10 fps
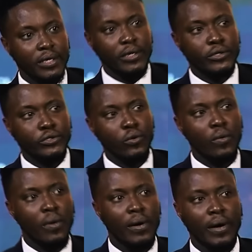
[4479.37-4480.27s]
So
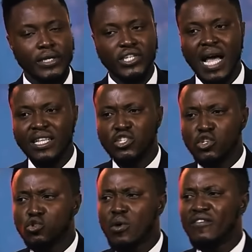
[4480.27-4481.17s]
she used
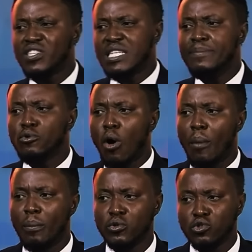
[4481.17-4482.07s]
to have a symptom
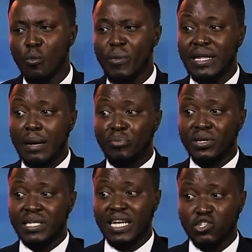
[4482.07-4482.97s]
somewhere in her body
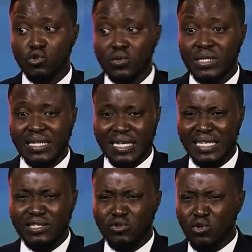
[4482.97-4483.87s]
that shows that, I think
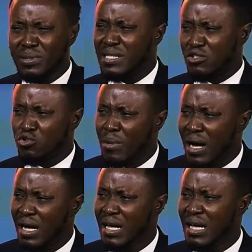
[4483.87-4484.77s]
it was something in her stomach
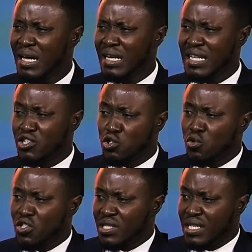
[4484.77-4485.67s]
that
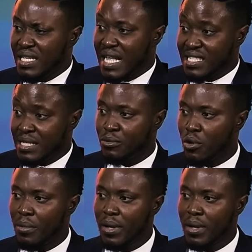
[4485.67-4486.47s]
shows that symptom.